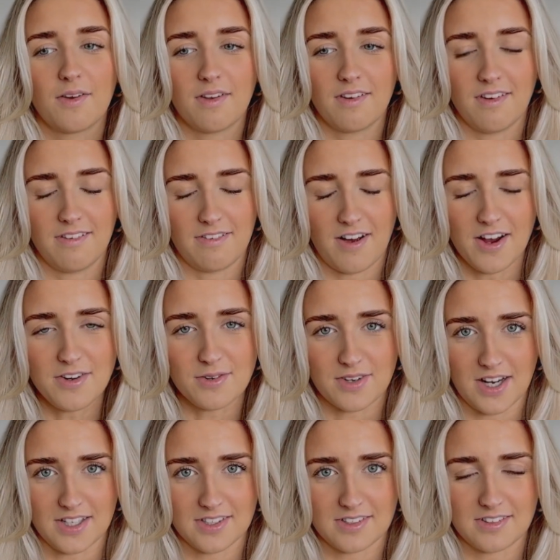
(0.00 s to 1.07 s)
Final
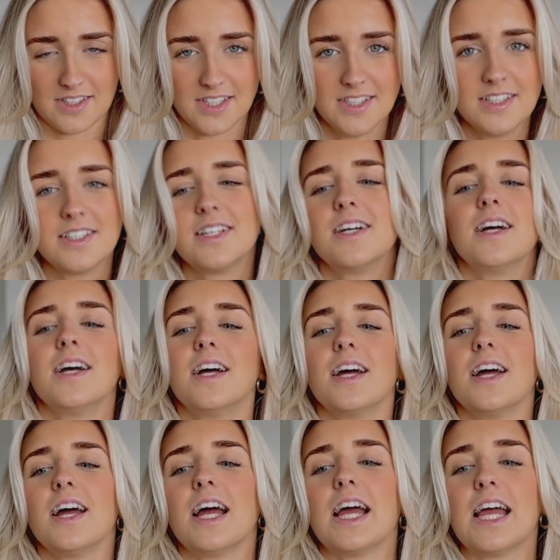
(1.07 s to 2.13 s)
category,
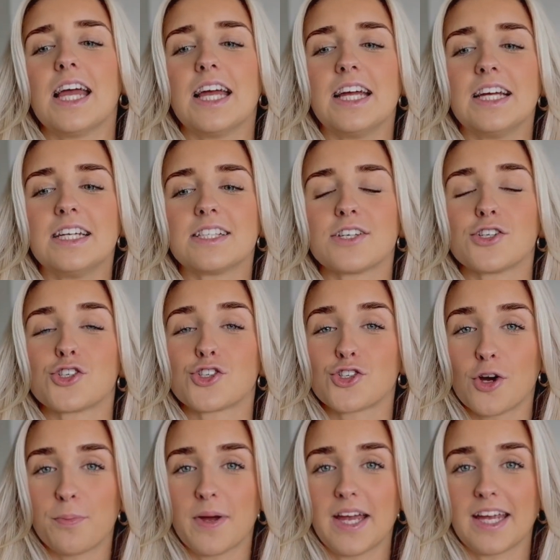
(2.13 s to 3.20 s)
is
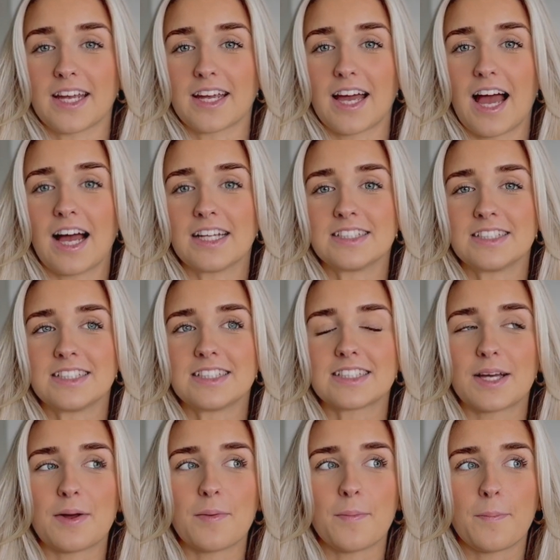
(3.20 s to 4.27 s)
shopping. And
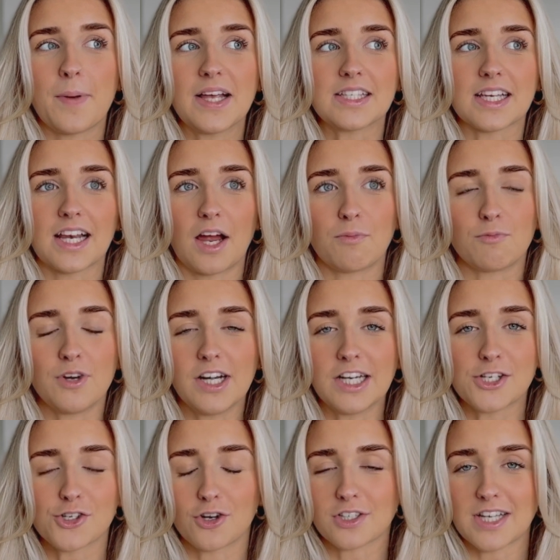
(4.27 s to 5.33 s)
basically I'm really
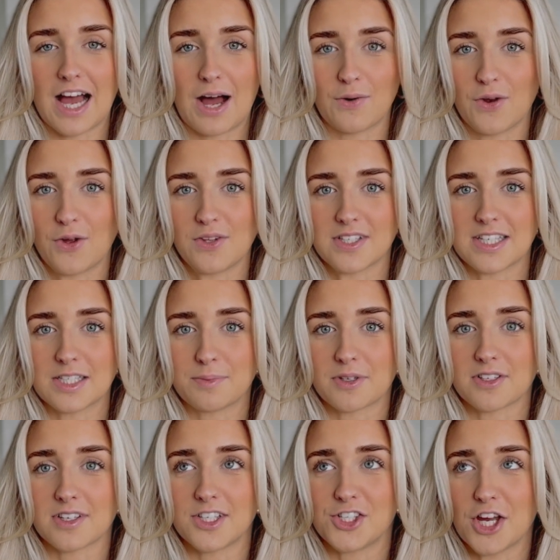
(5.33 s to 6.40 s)
shocked at how low this is
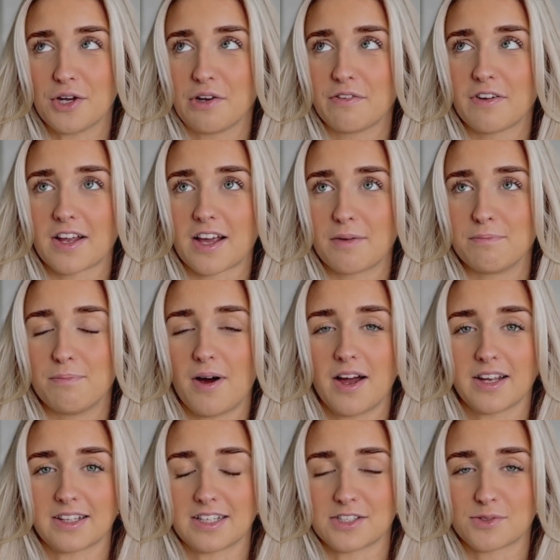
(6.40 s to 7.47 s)
because I genuinely feel like I'm
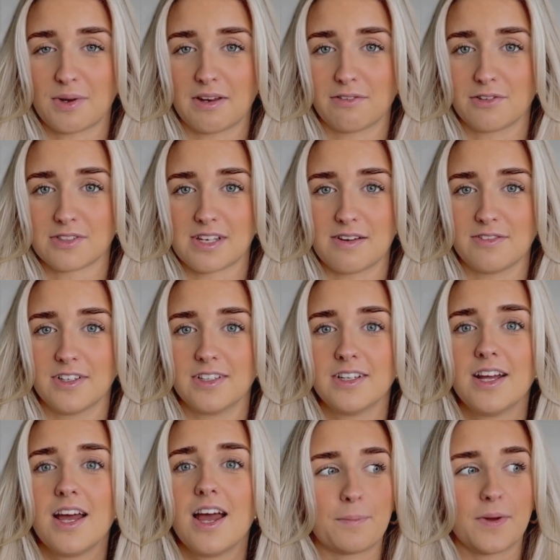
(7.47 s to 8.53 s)
buying things 24/7.
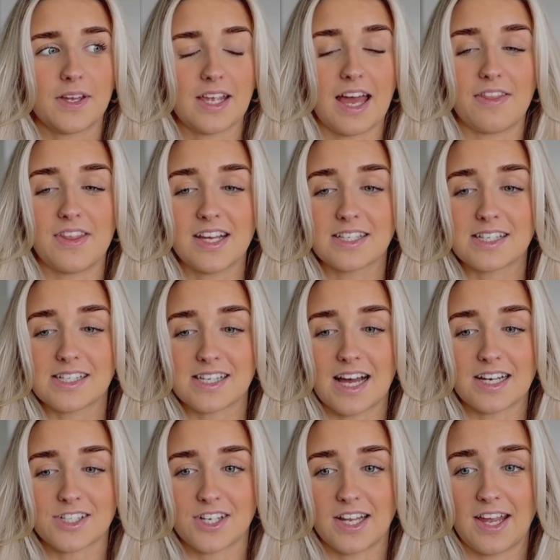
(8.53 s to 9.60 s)
But yeah, this is
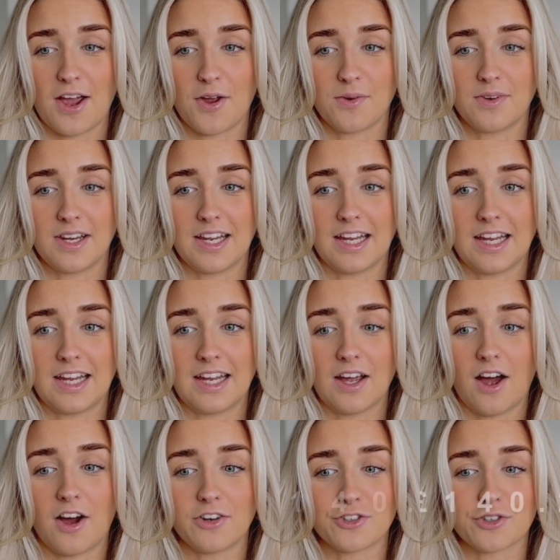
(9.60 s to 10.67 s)
actually only
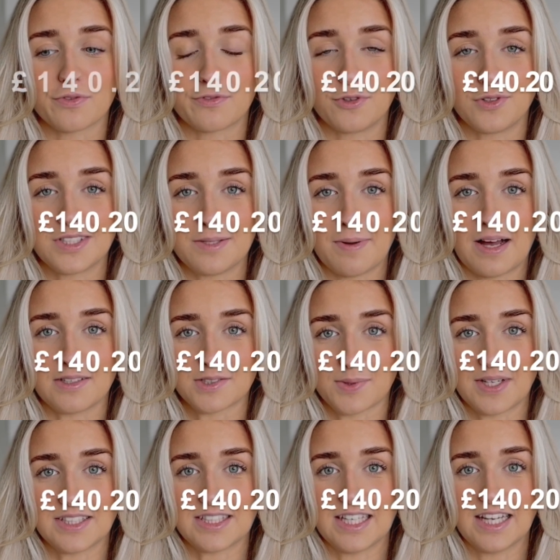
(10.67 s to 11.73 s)

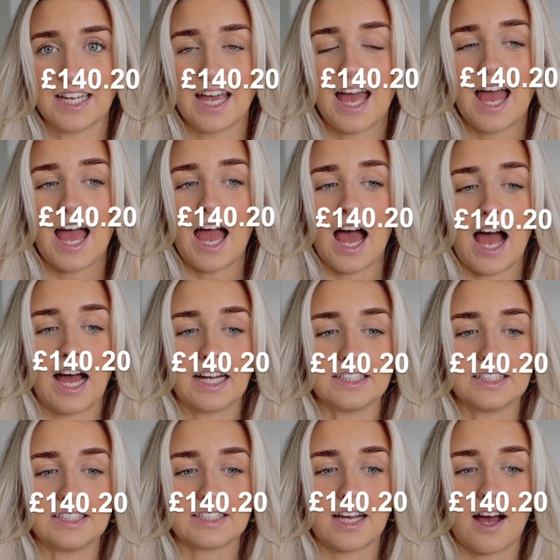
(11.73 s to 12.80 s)
£140.20.
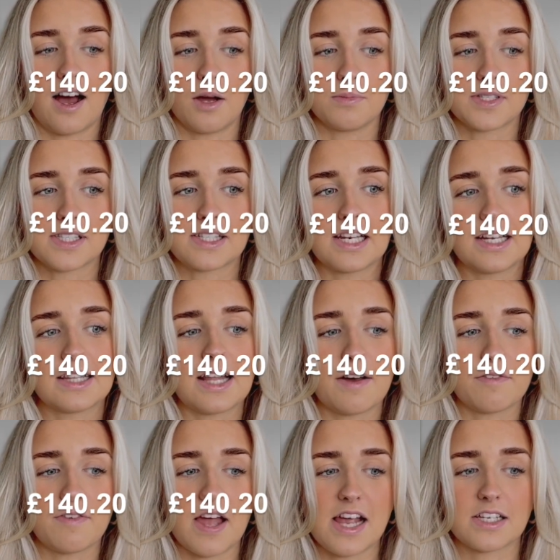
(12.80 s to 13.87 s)
And I'm still in
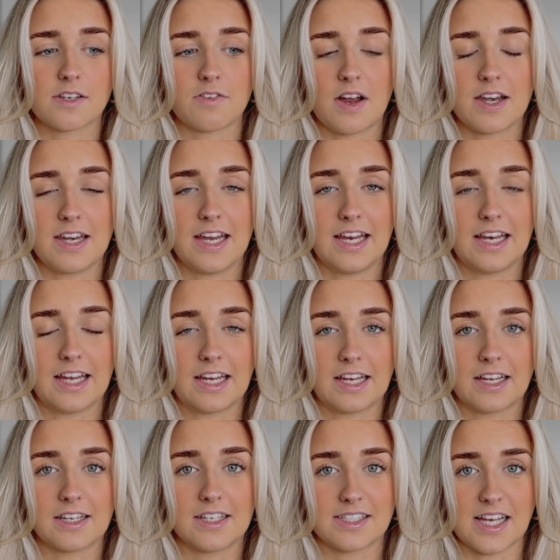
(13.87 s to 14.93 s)
that phase of like
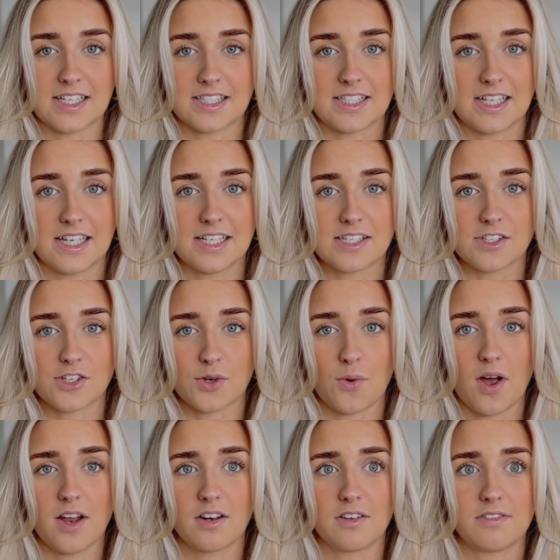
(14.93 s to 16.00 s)
needing necessities. So
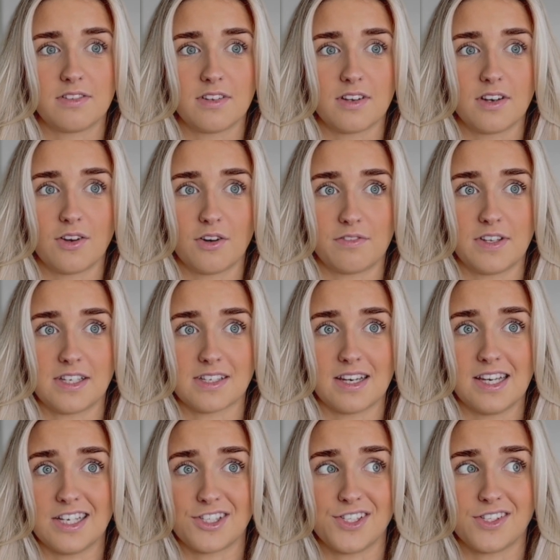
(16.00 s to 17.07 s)
quite a lot of these are
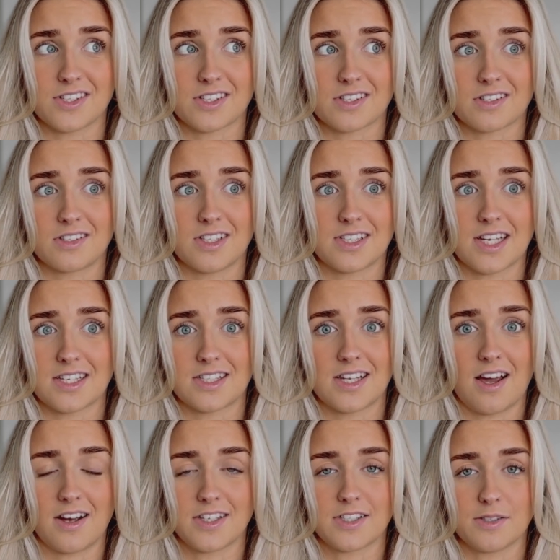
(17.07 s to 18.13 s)
literally just necessity
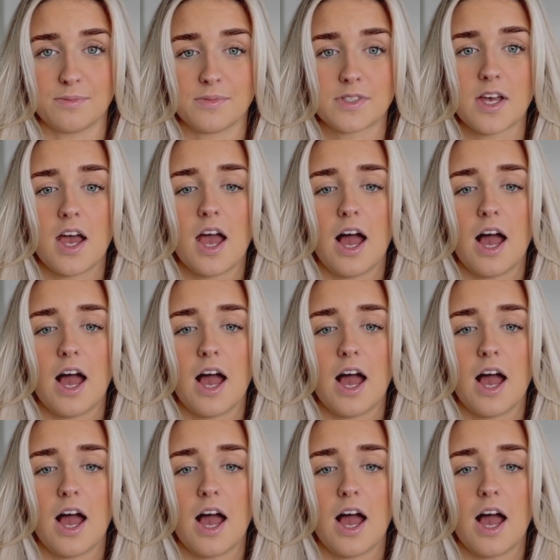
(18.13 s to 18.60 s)
items.